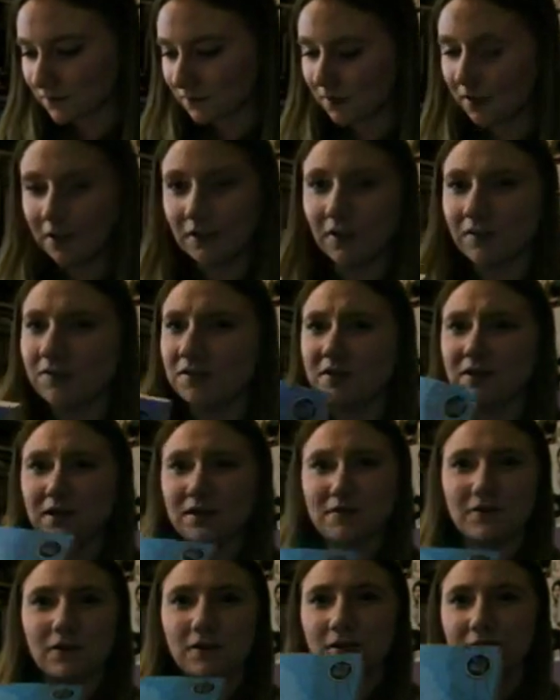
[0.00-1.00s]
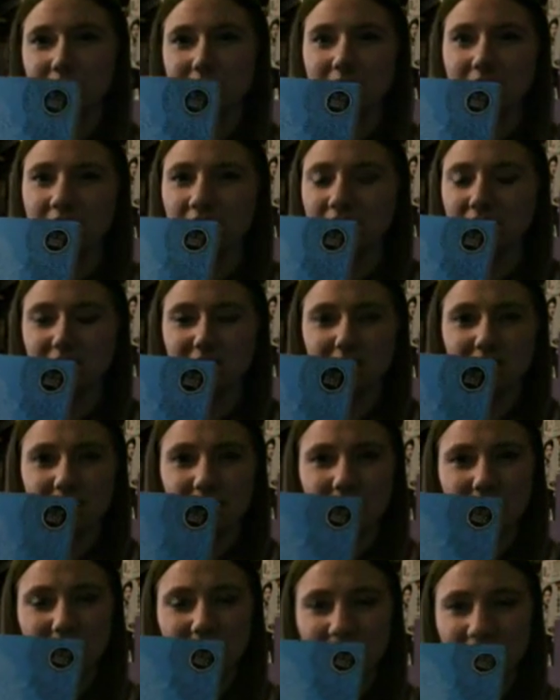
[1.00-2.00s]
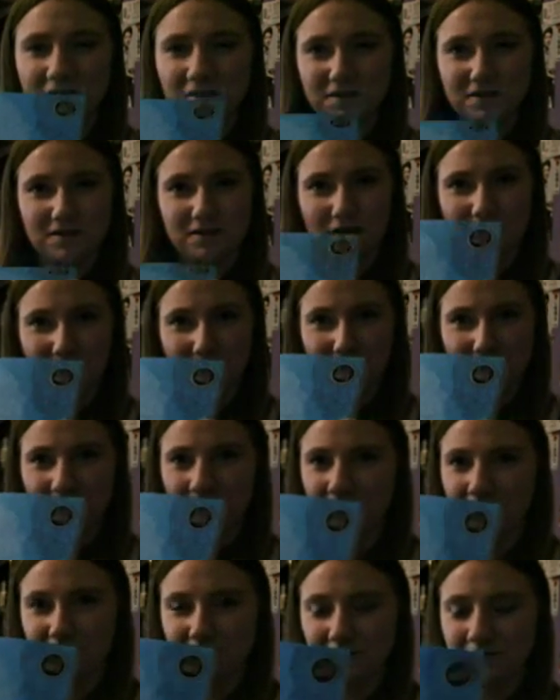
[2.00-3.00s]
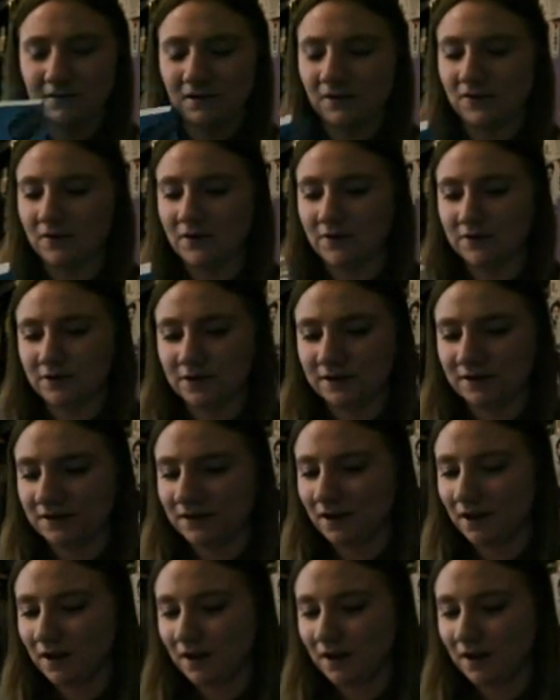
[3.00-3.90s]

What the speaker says: He loves doing anthologies. This is the second one I have his anthologies.